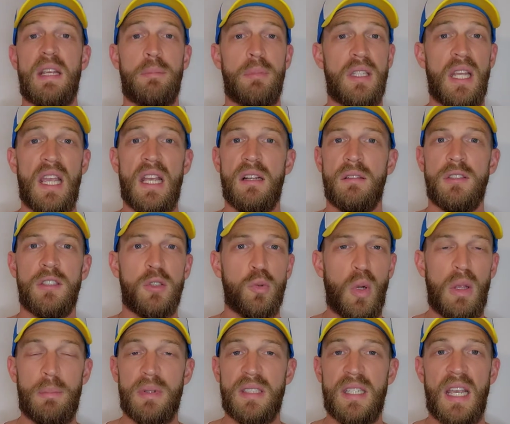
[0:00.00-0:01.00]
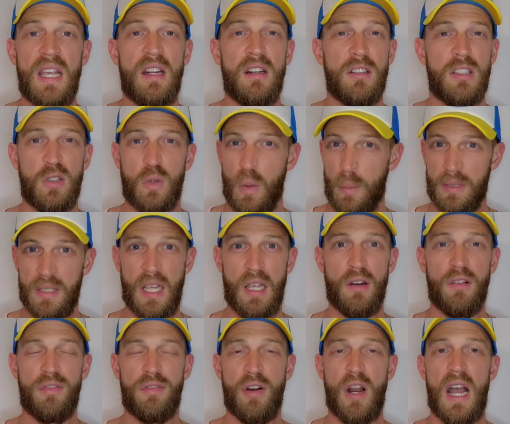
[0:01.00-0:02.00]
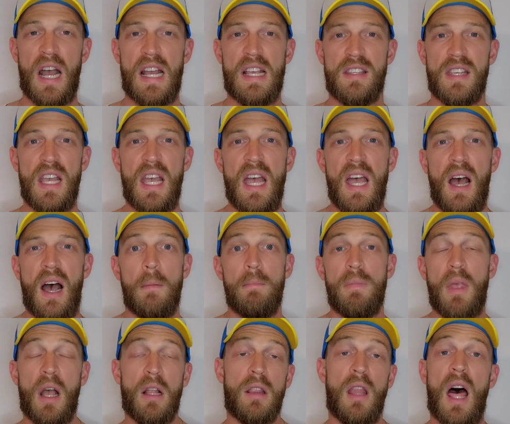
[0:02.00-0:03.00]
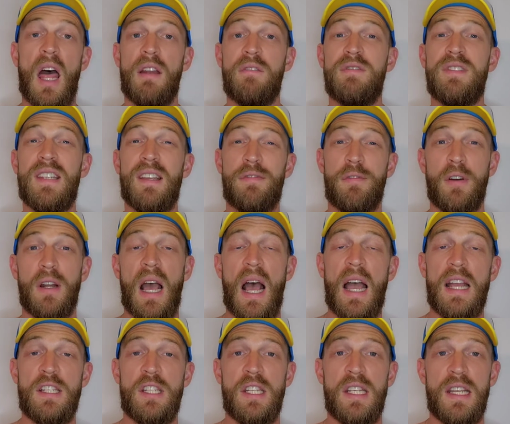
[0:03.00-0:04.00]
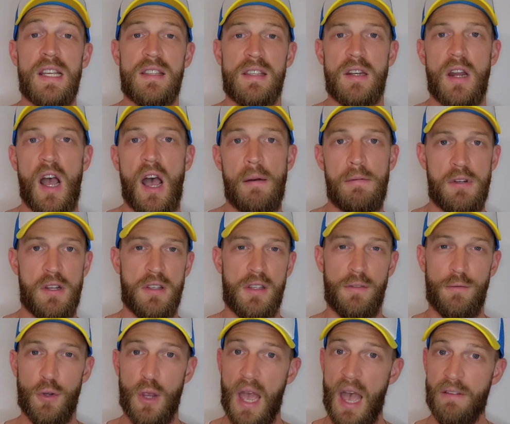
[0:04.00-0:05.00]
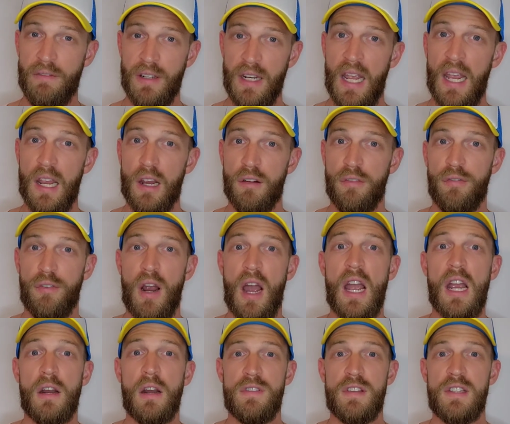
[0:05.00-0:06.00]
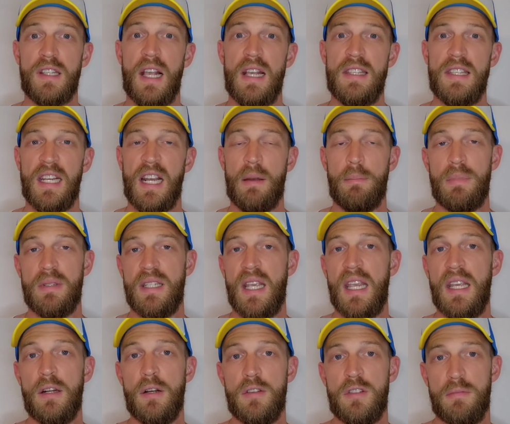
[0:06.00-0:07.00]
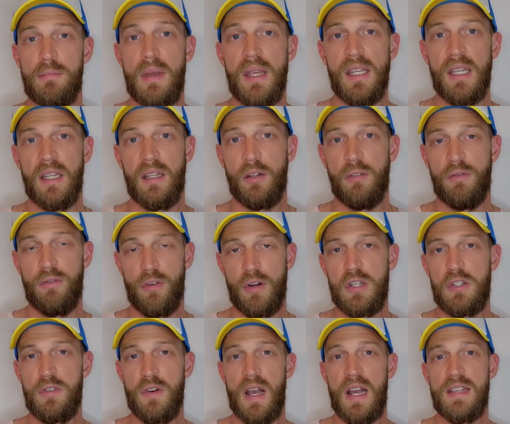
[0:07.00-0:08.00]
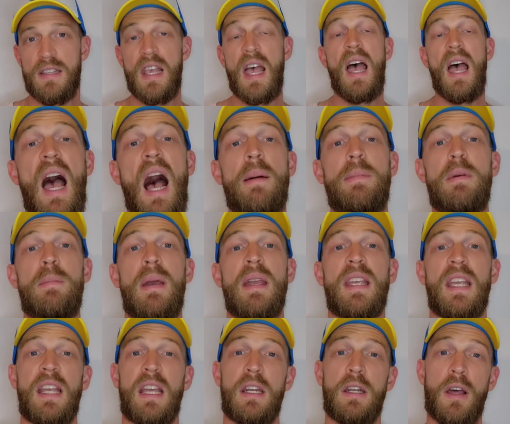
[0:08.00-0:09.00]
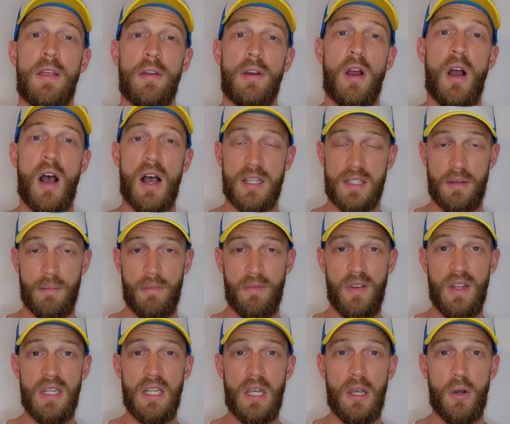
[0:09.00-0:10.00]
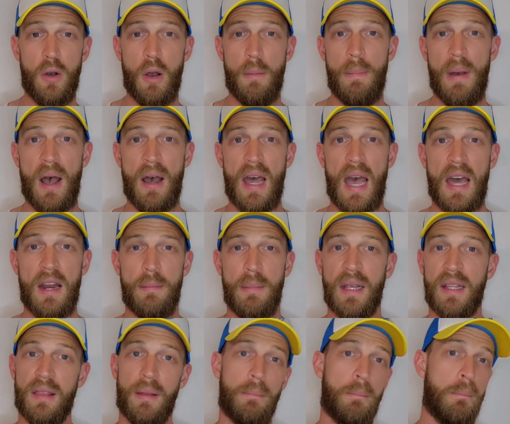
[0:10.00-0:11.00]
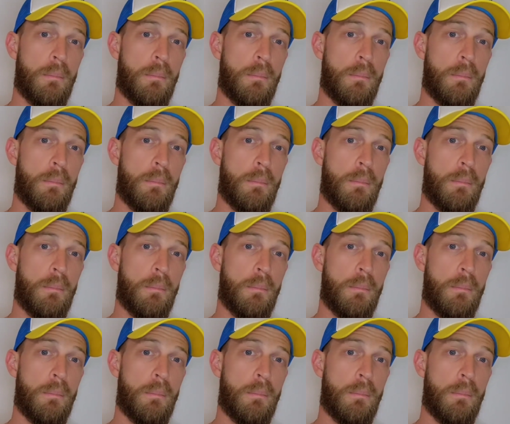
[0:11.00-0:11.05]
potatoes, sweet potato fries. A lot of different ideas and options if you have an air fryer of slicing up potatoes and making French fries. I'll be making another awesome video about how to make the